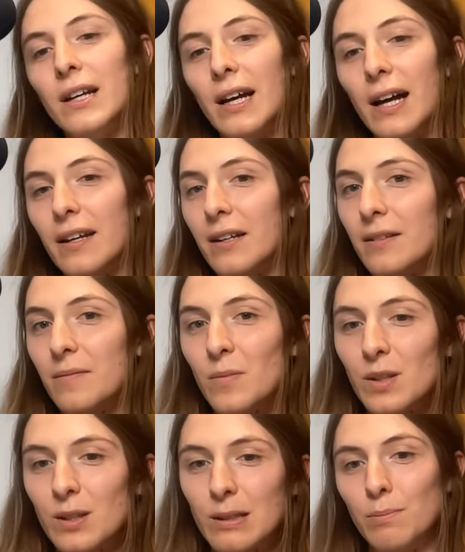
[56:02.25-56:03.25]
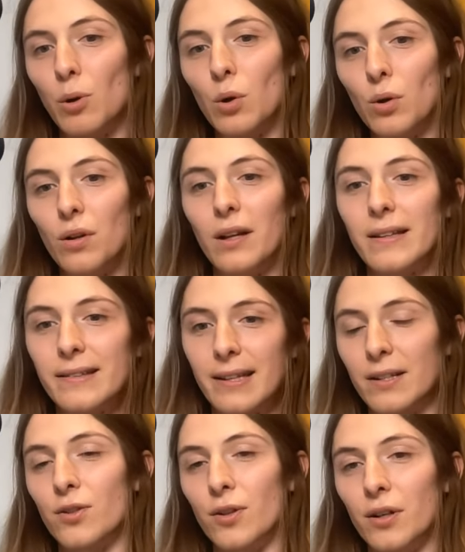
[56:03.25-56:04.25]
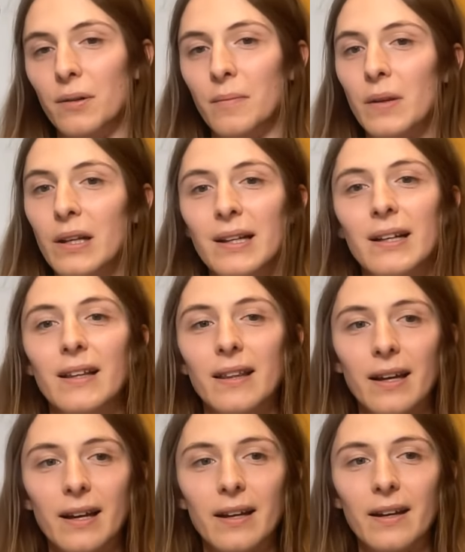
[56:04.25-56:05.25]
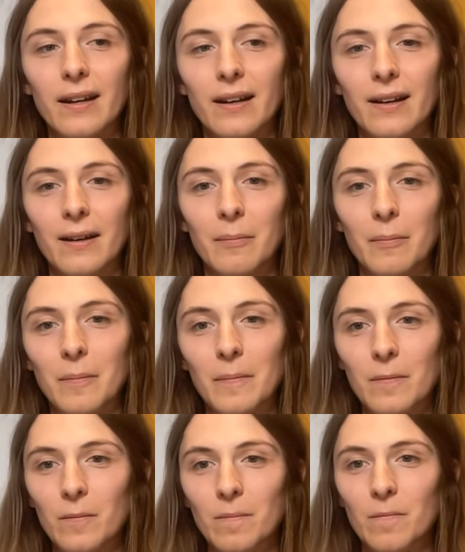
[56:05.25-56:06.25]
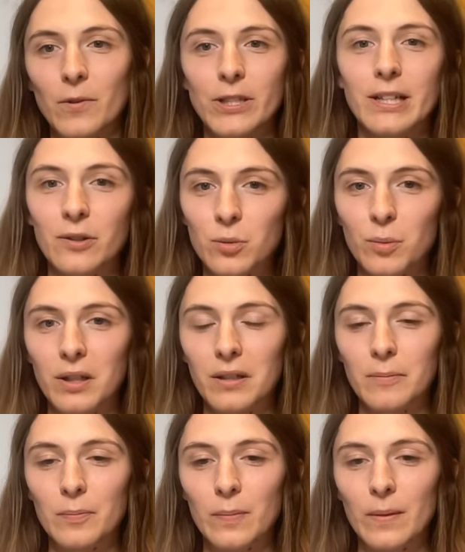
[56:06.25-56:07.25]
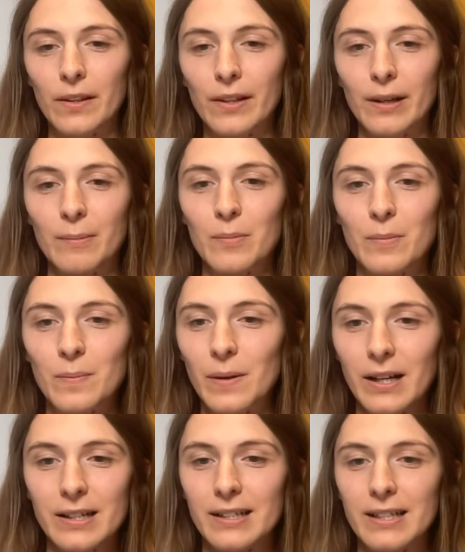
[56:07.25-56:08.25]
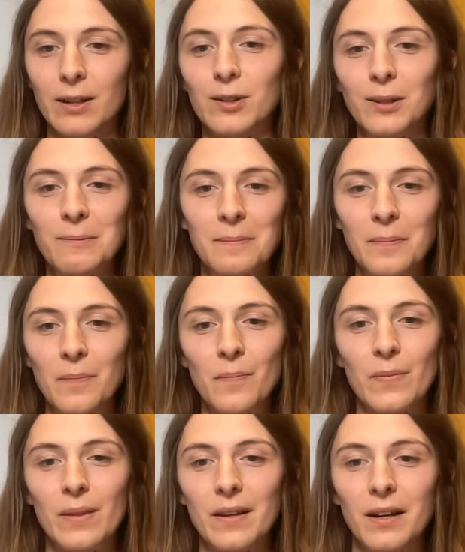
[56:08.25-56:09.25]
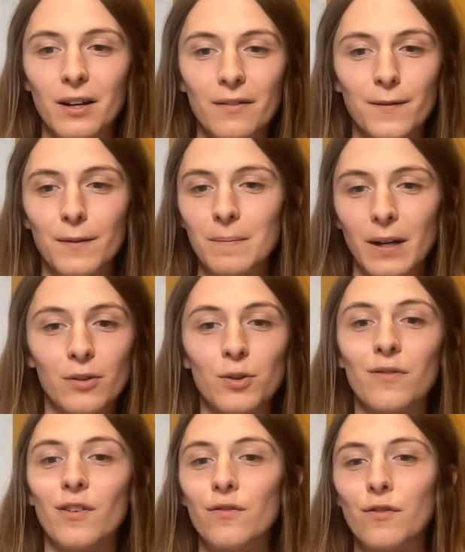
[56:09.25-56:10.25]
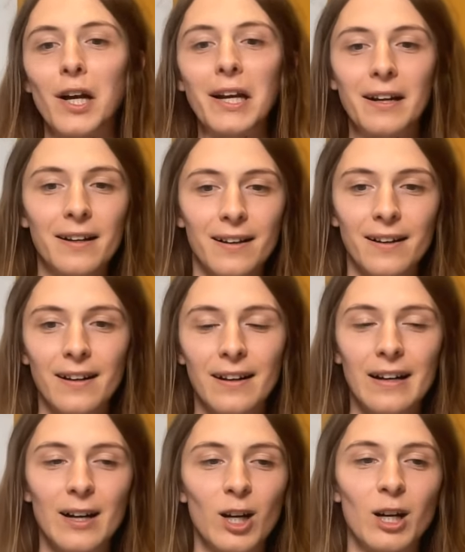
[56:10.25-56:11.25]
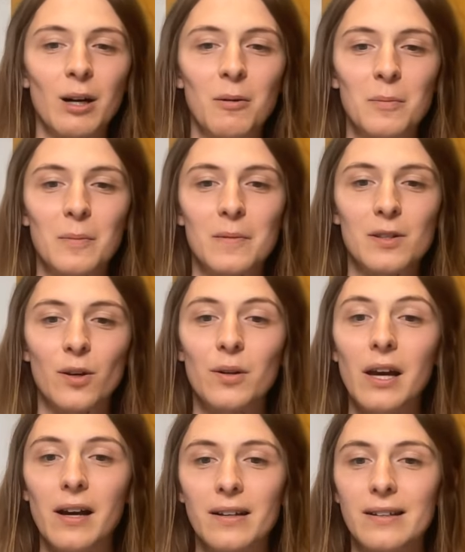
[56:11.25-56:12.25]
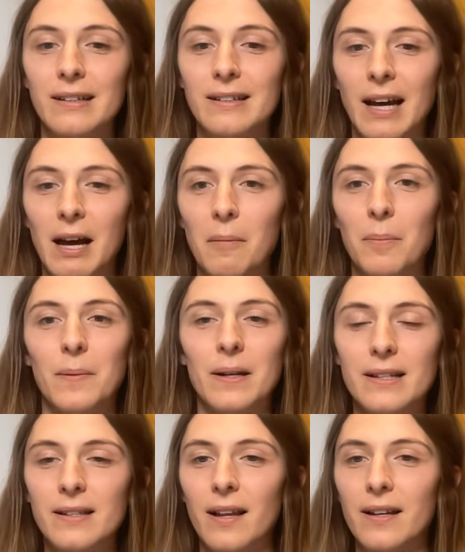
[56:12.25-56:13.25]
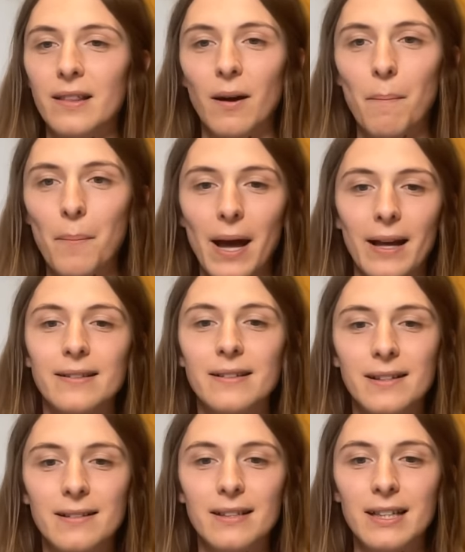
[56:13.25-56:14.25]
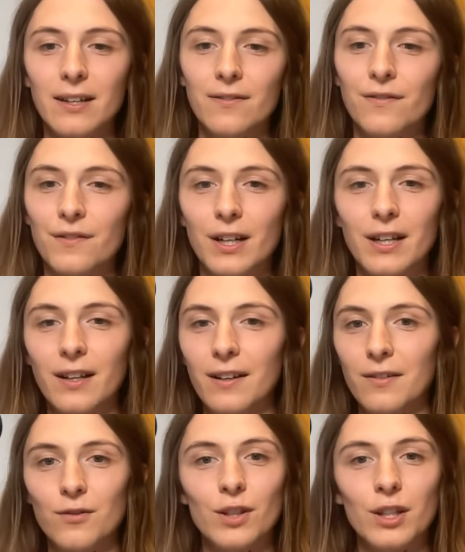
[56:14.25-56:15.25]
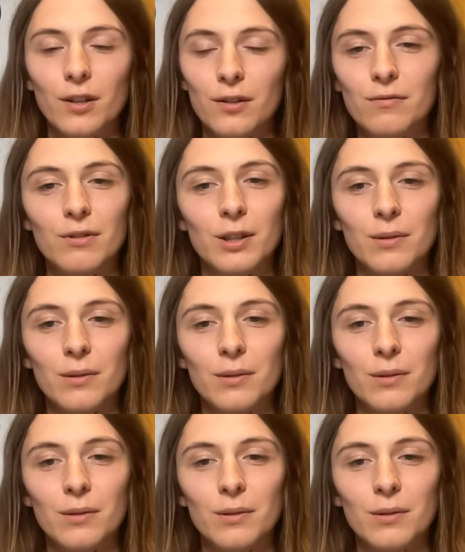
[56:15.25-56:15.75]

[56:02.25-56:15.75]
and are small, etc., then um, reach out to me. I'm I can tell you. Uh, I'll do it for free. Um, so yeah, Kap is like the best GIF and video re-